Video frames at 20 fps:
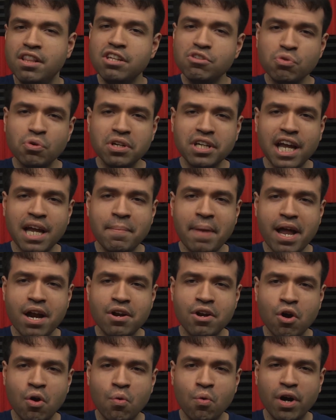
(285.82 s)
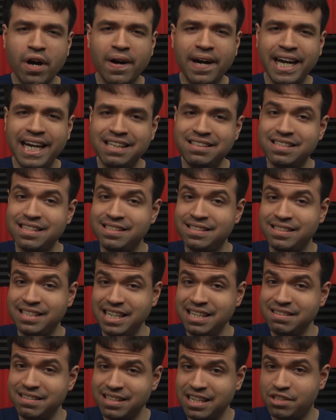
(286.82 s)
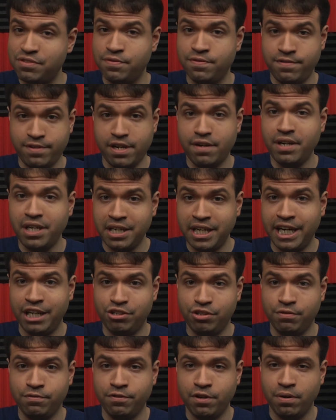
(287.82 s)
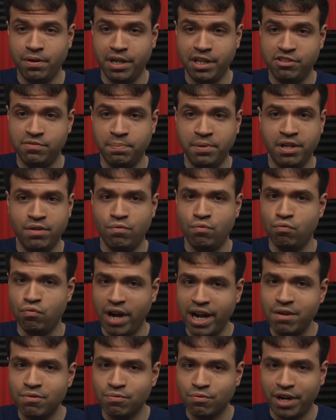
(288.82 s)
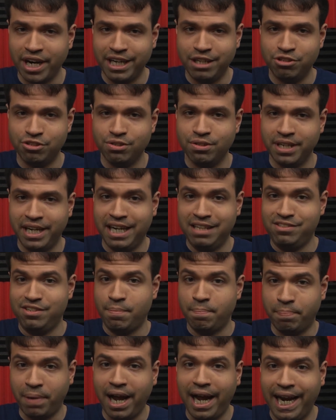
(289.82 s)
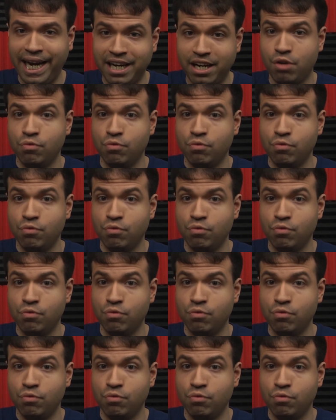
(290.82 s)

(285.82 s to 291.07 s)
This one came out of nowhere. It's a season that's very nature focused, but Red Ranger gets a bike,